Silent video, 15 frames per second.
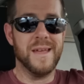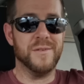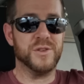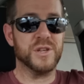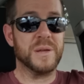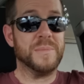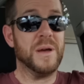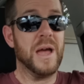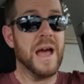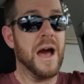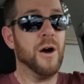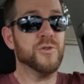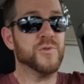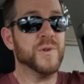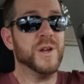Is she going to be,
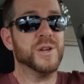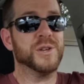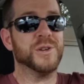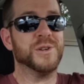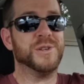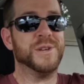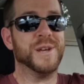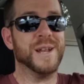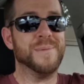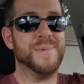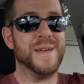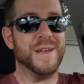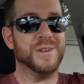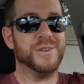how traditional is she going to be?